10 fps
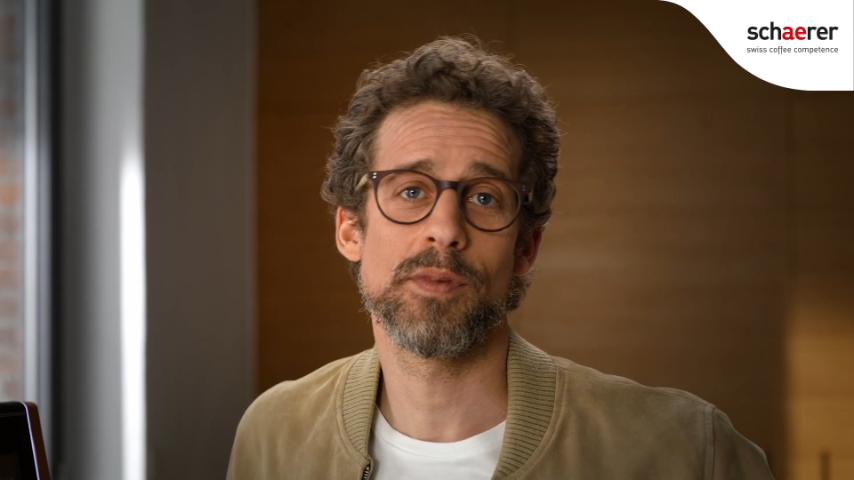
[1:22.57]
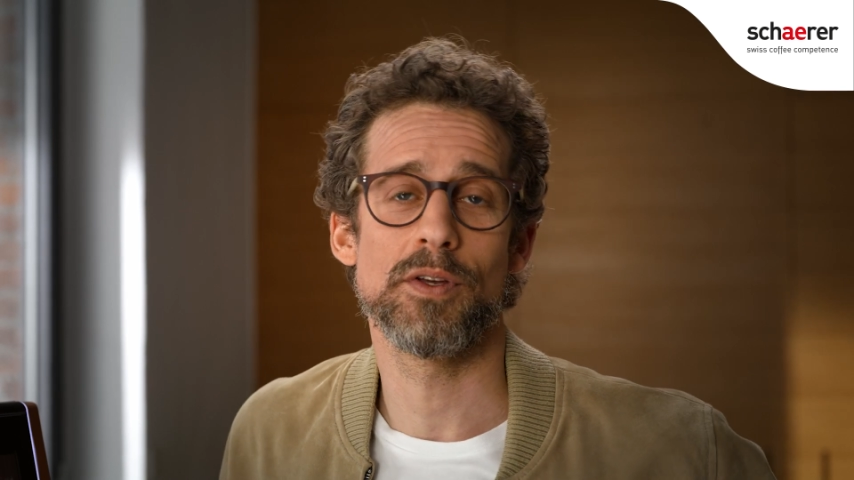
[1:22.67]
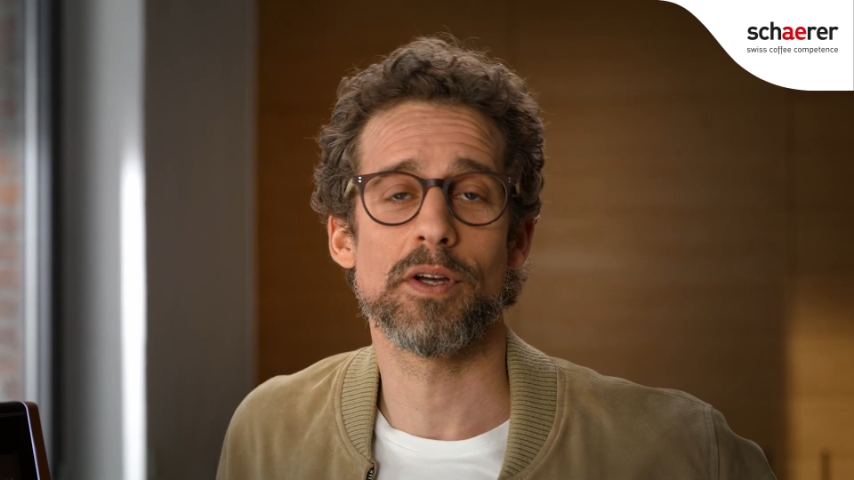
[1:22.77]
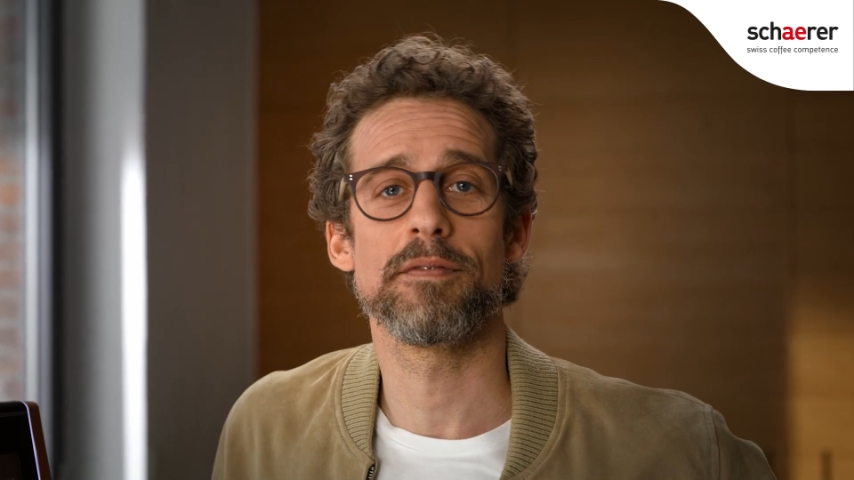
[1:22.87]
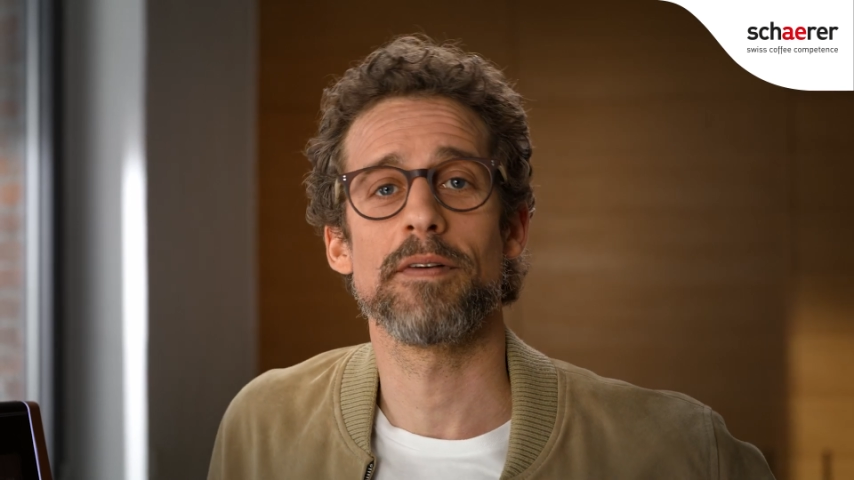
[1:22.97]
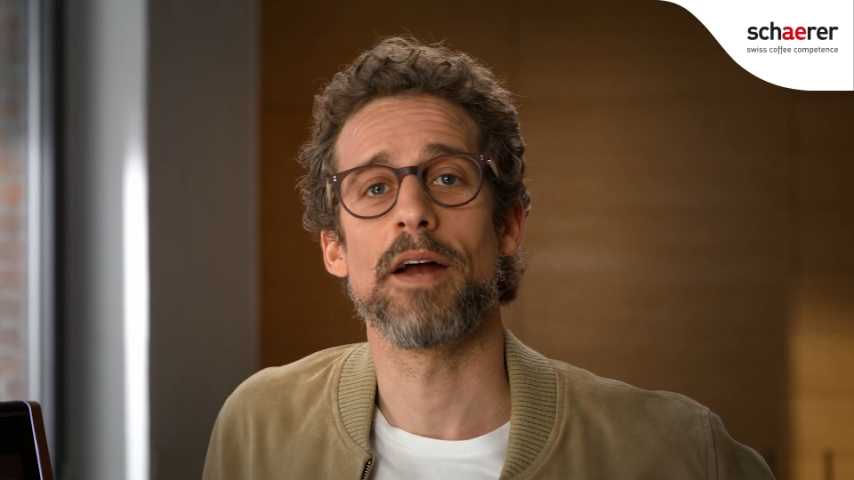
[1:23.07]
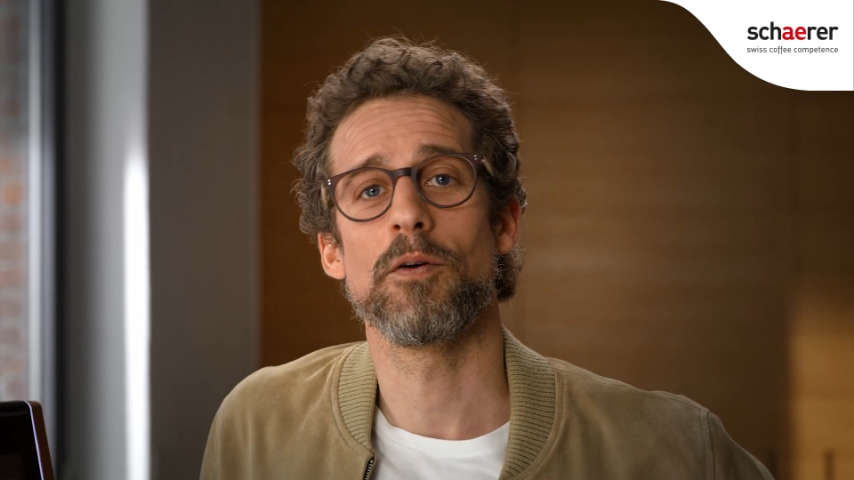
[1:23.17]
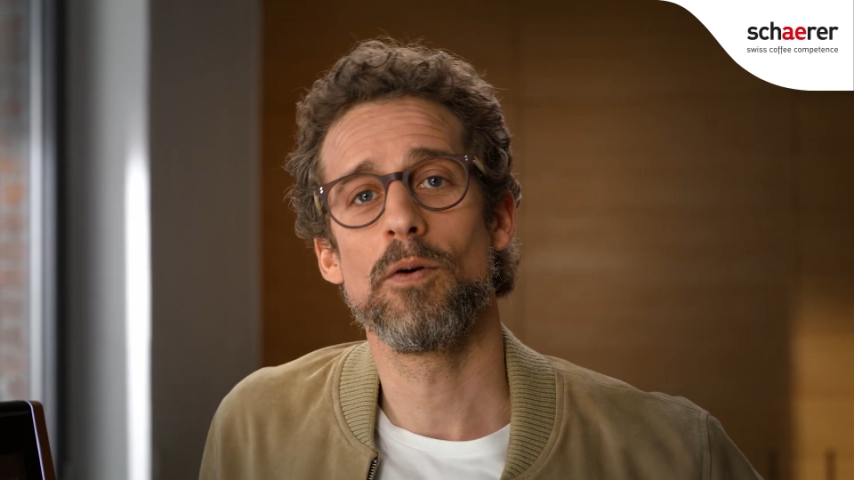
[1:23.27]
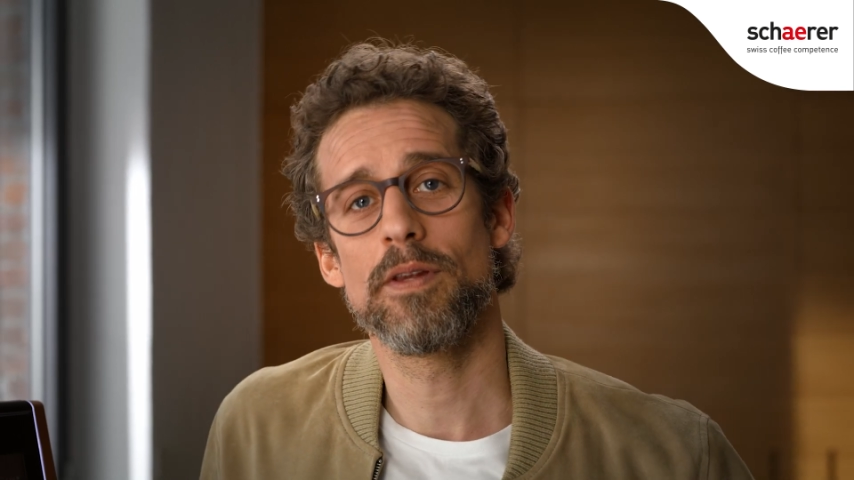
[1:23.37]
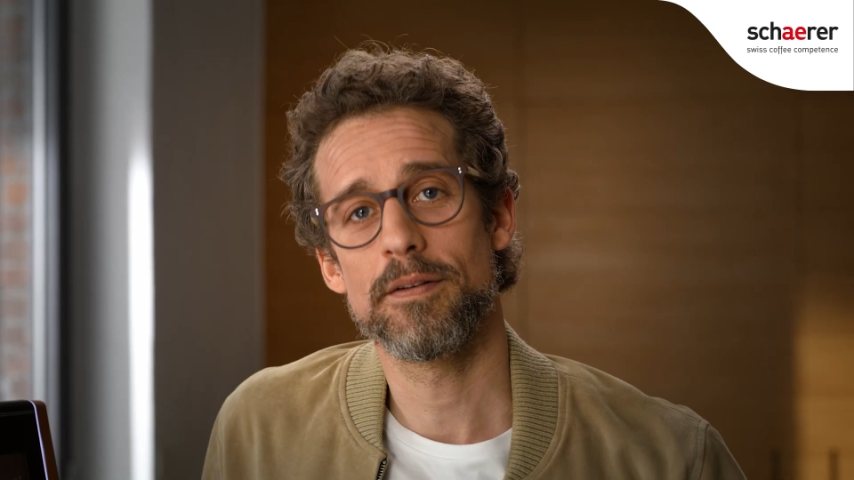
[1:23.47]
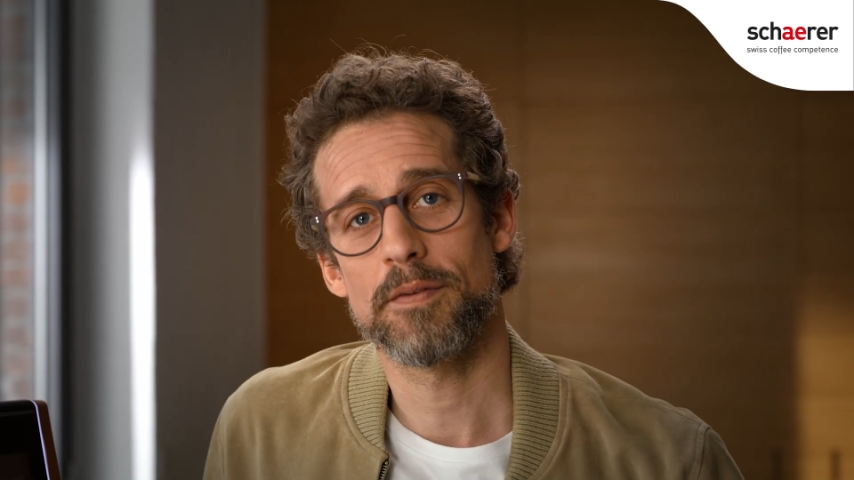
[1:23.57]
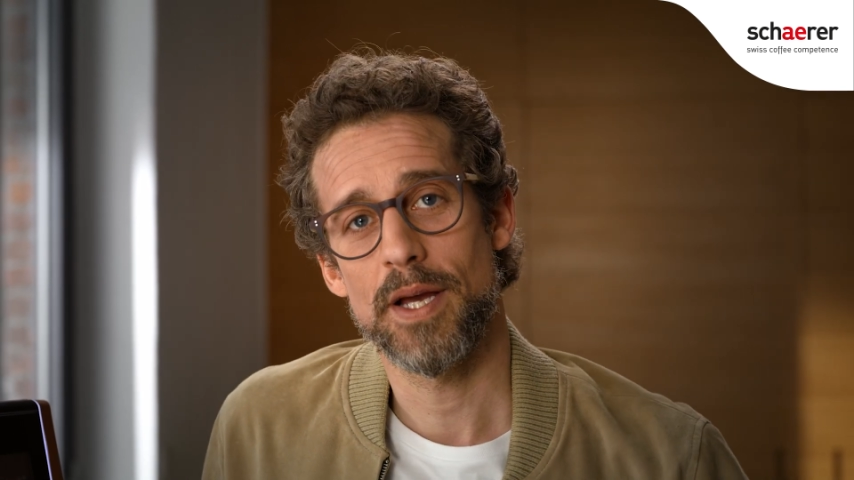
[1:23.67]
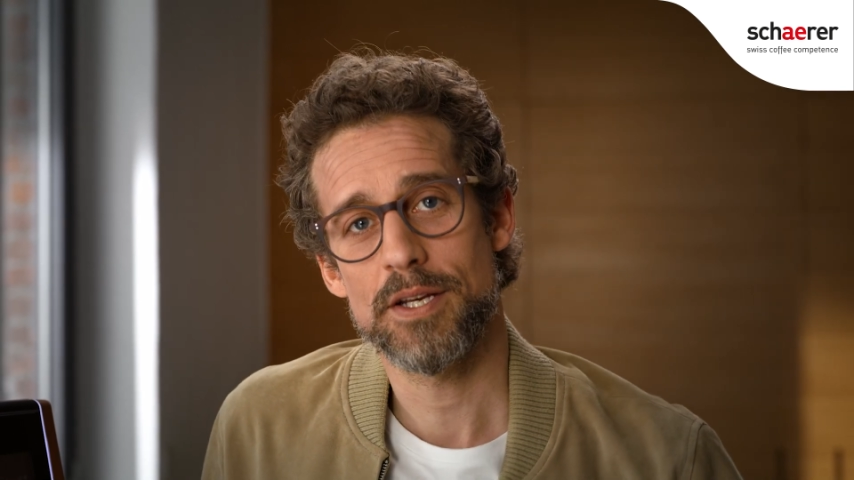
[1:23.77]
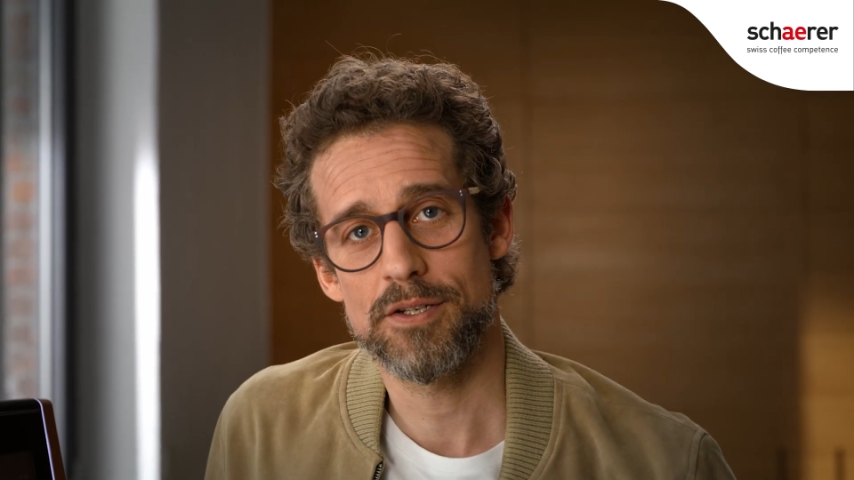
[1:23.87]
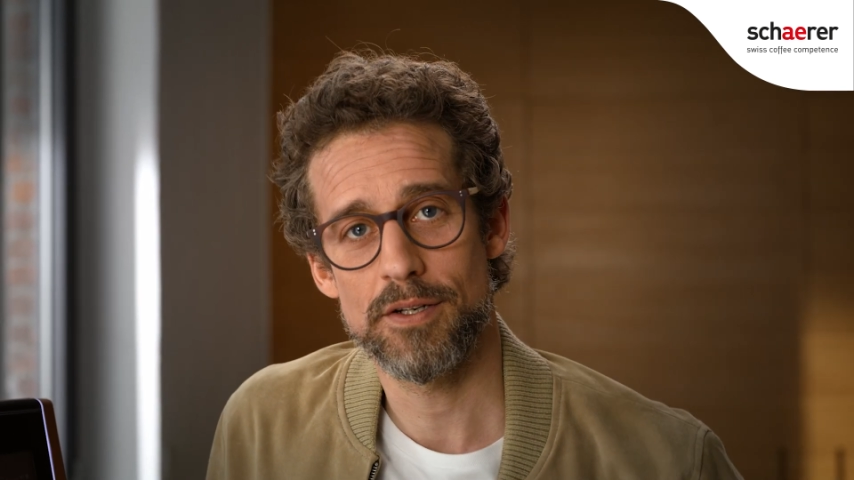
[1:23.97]
you can find all the
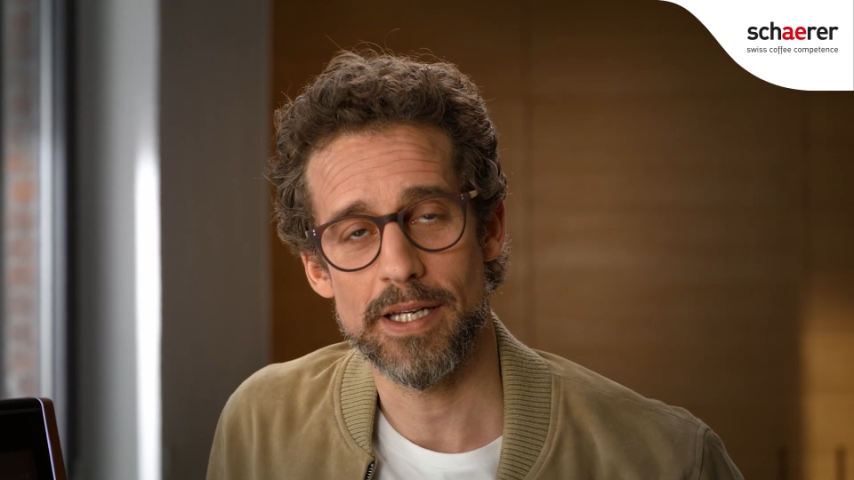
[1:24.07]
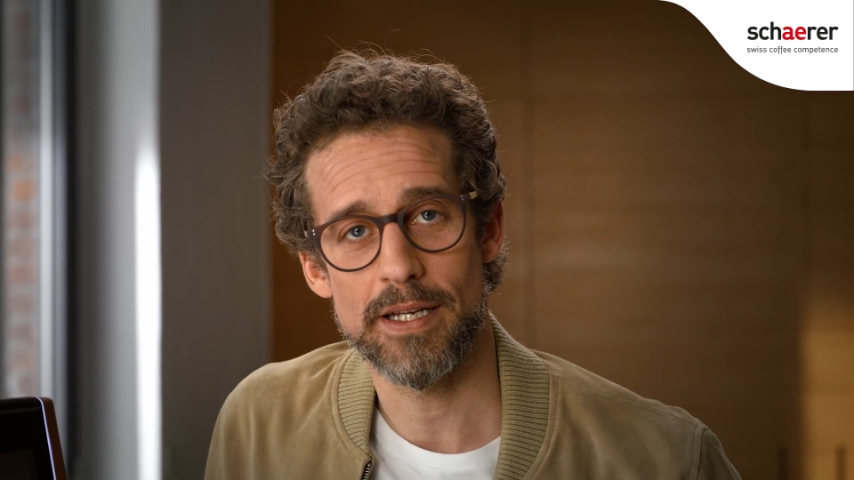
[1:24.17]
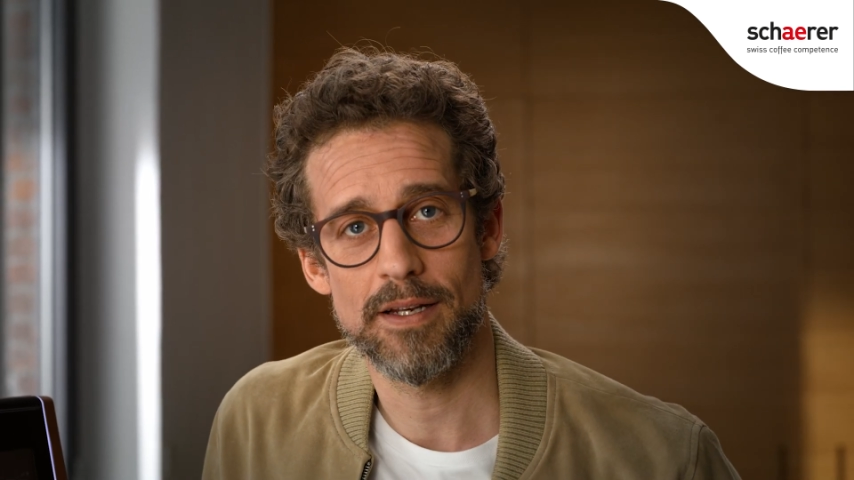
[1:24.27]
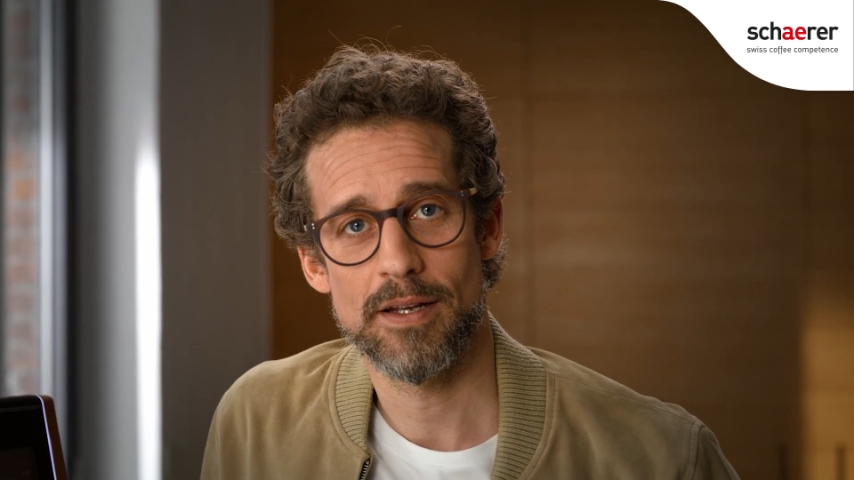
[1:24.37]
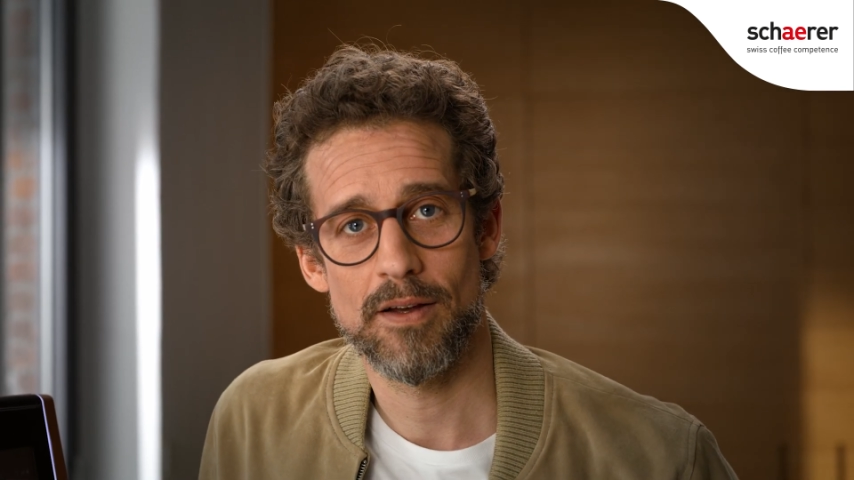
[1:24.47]
information you need